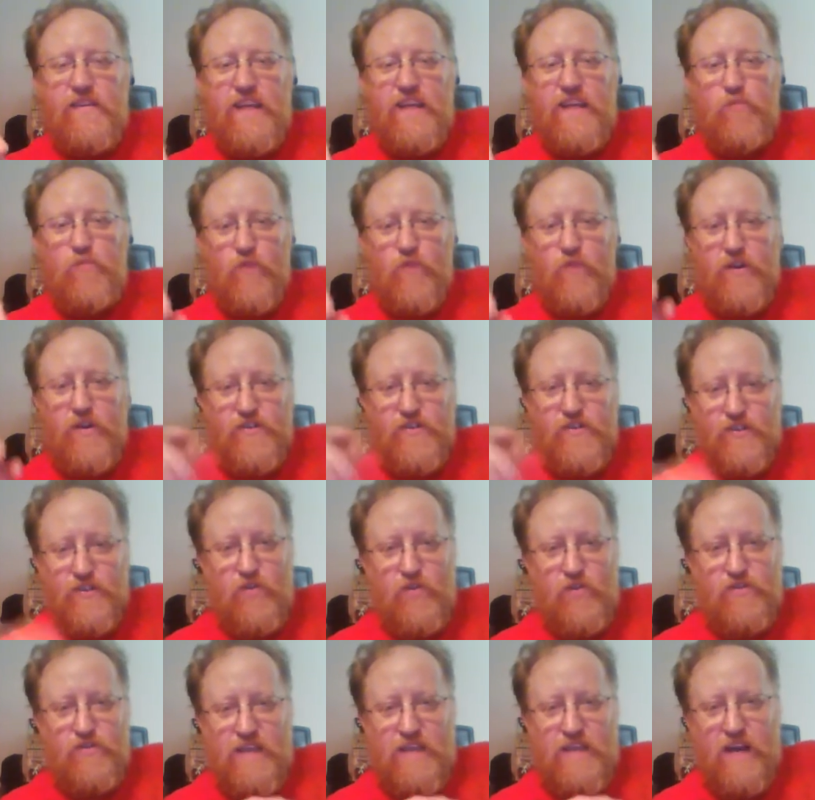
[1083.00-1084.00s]
he wanted
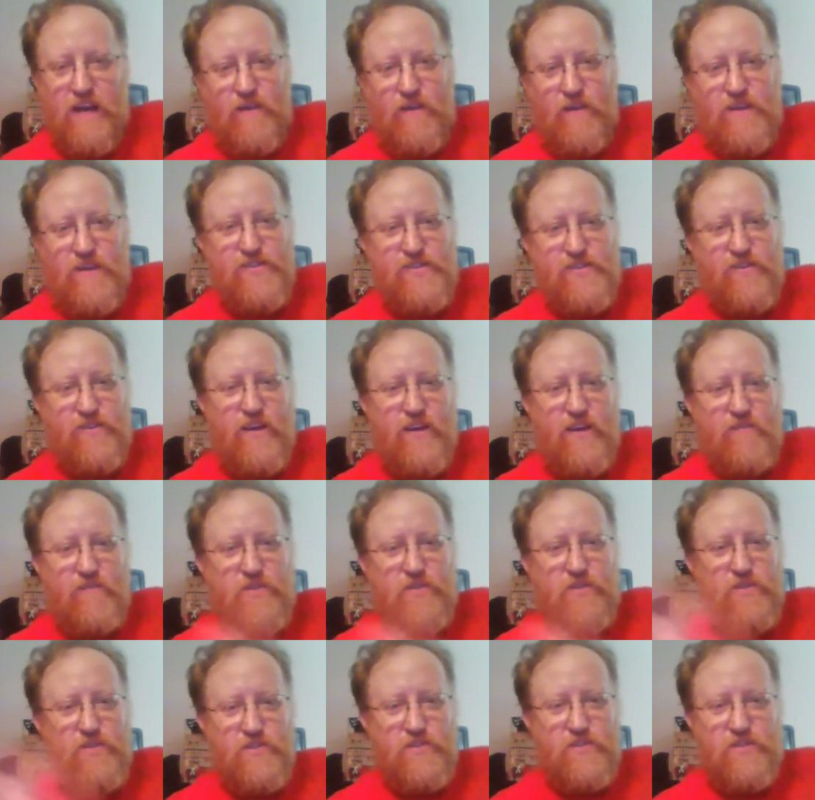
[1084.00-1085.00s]
to go to that restaurant,
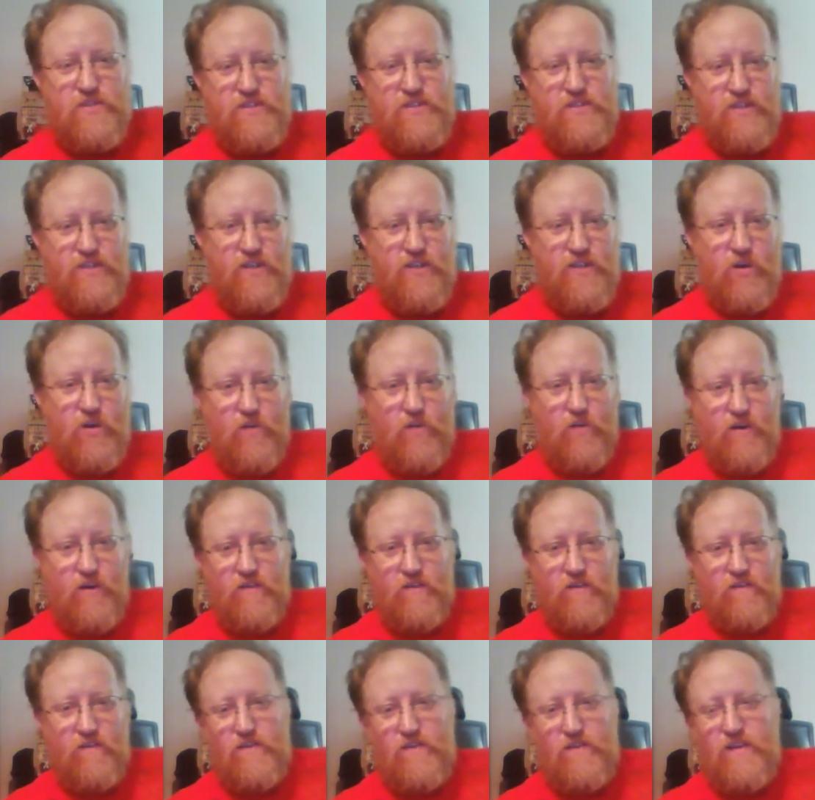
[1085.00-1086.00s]
which was just, you know,
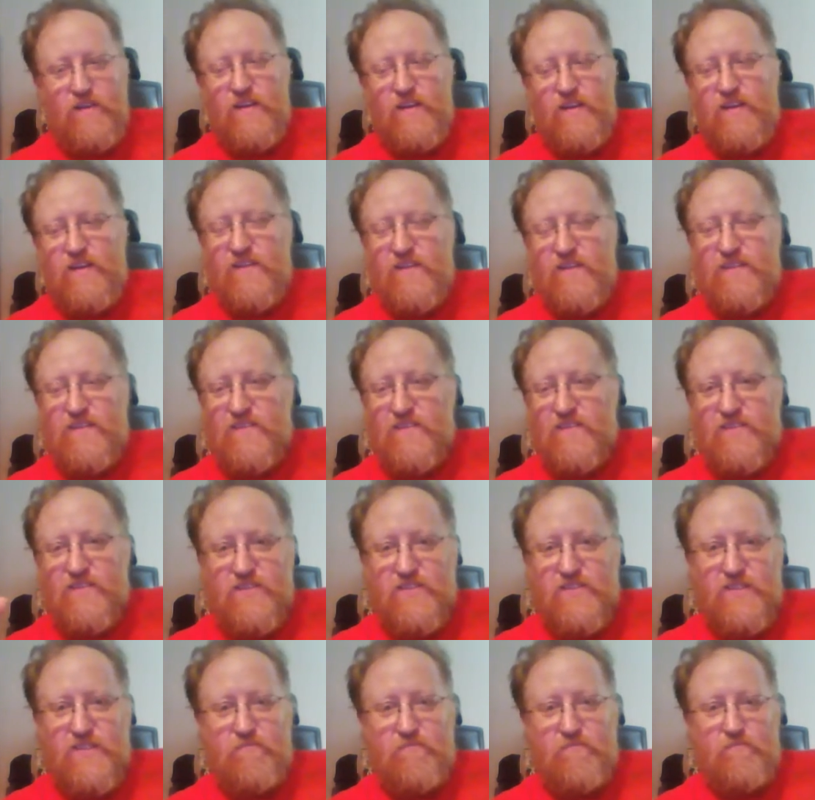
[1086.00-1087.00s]

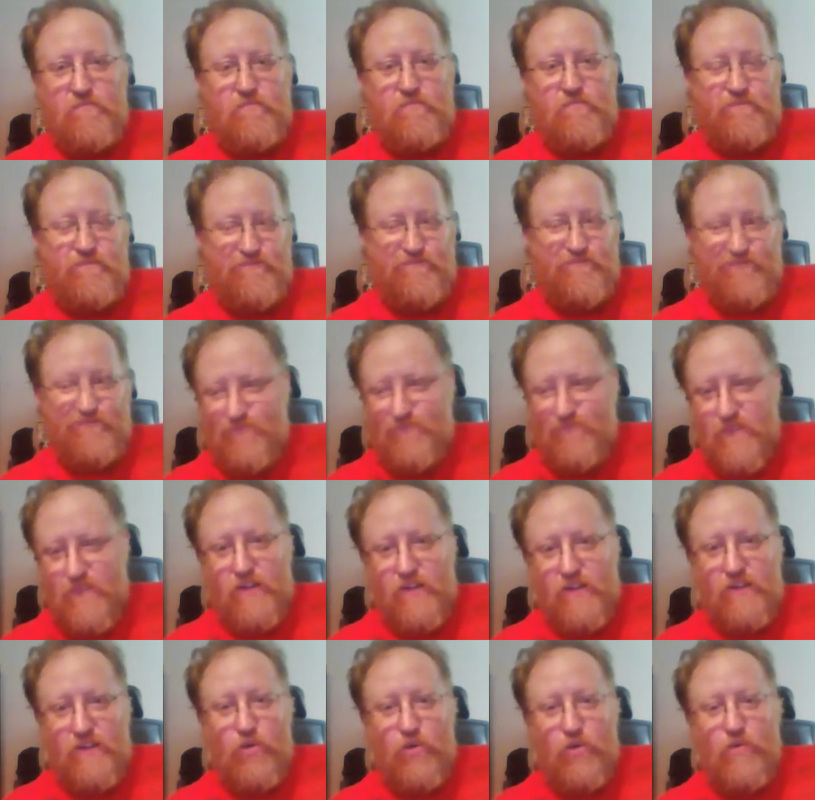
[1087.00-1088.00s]
just a
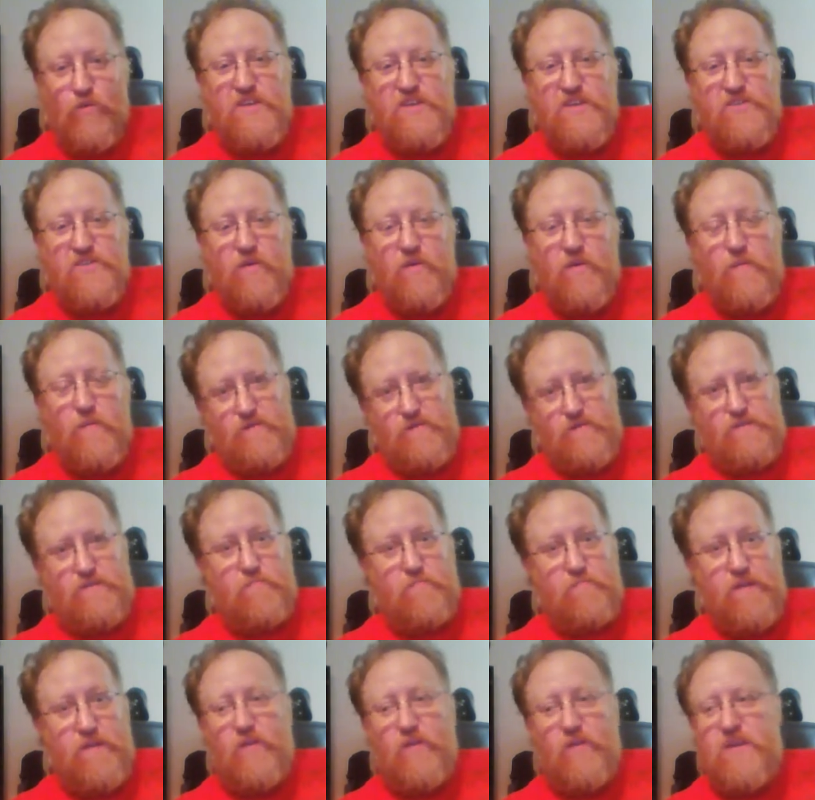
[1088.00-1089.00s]
little restaurant. I mean,
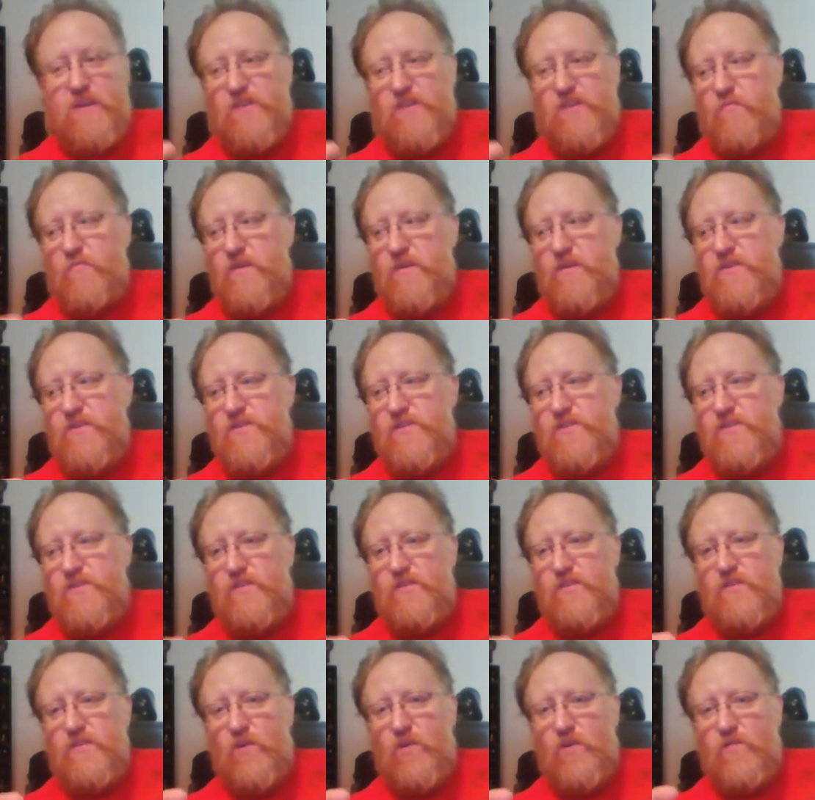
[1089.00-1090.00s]
it's a big restaurant, but it's
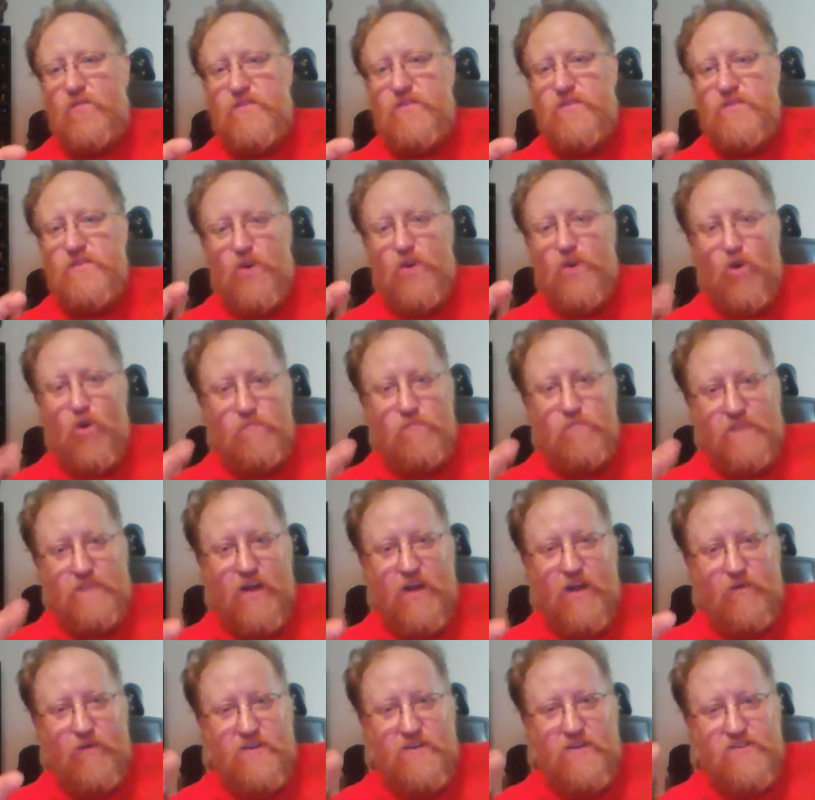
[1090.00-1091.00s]
just, you know, it's a
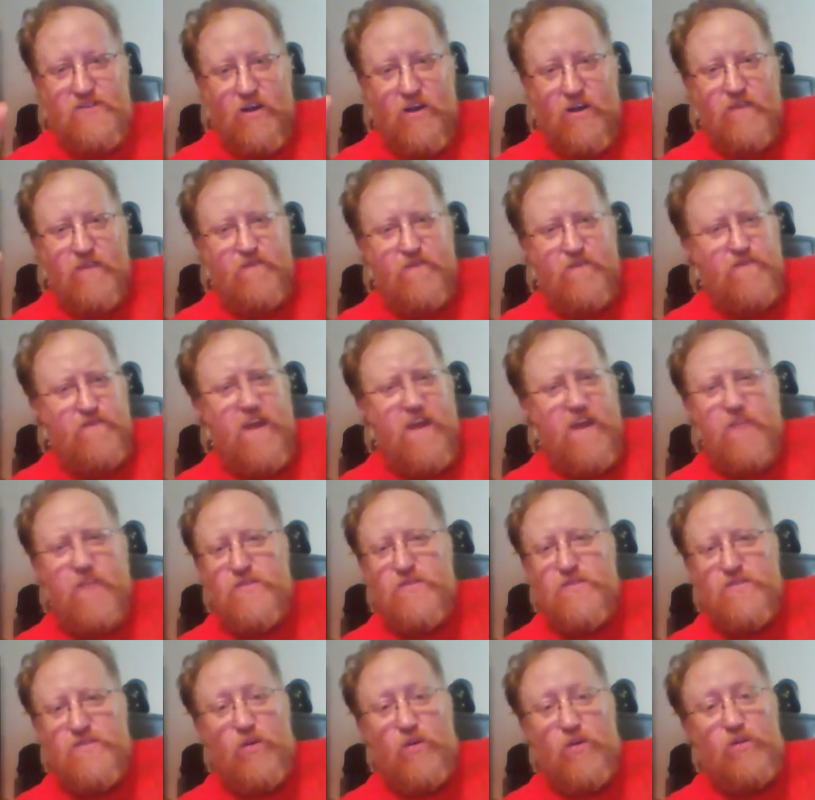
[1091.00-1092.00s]
hometown restaurant.
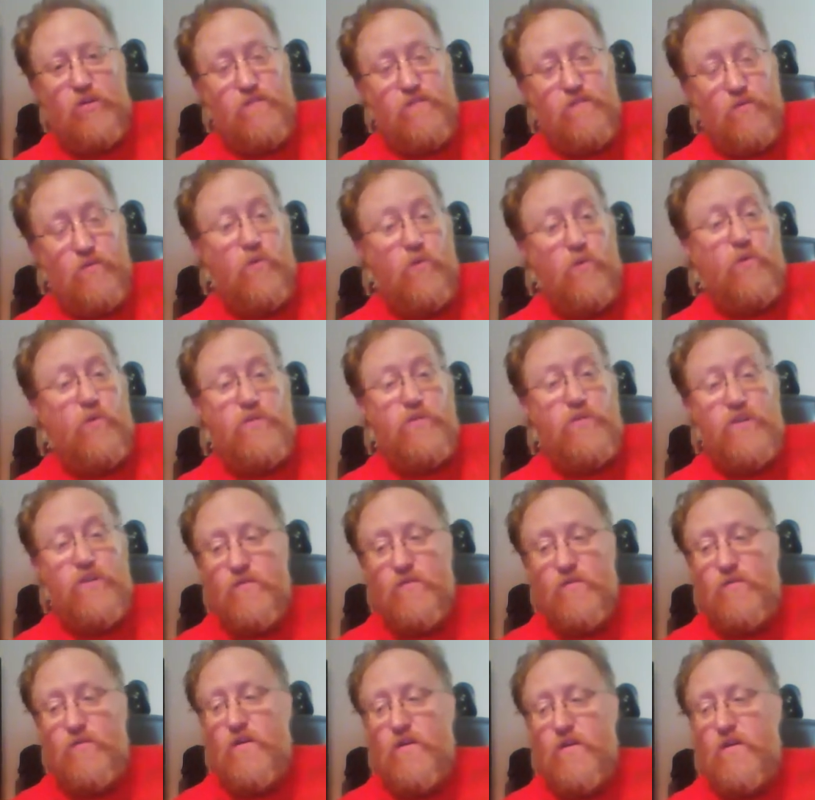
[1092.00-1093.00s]
Famous all over the world,
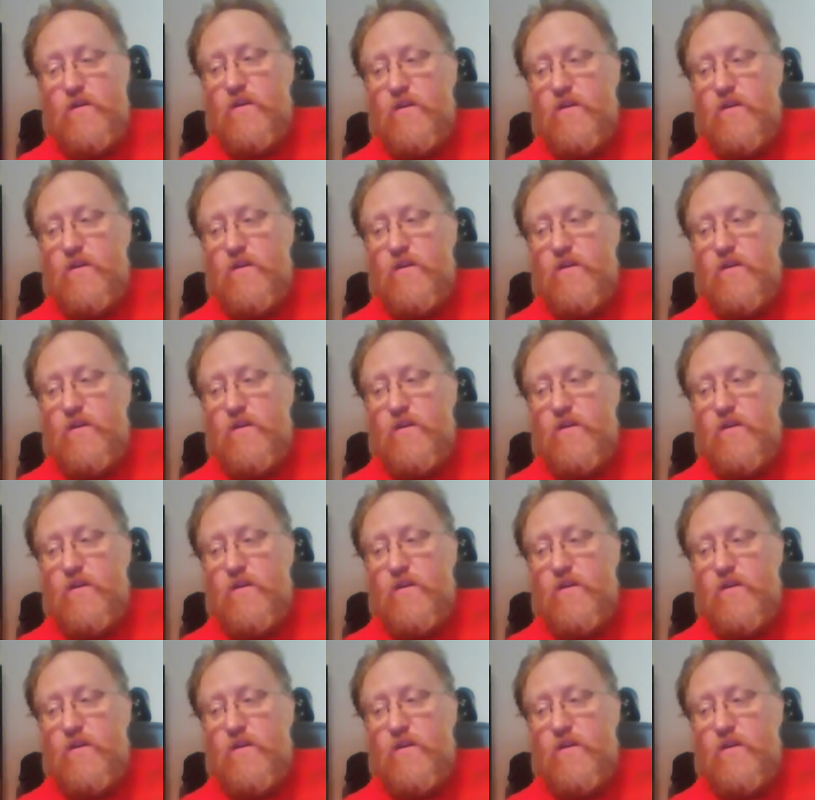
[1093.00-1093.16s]
though.